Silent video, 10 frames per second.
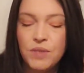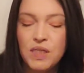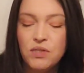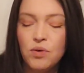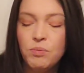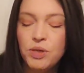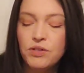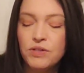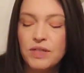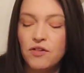Don't put
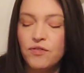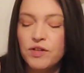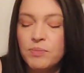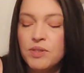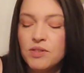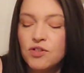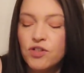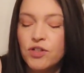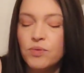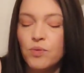yourself in a
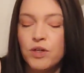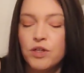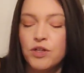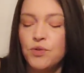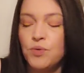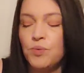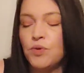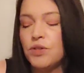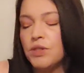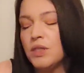position where you
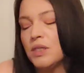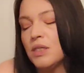would,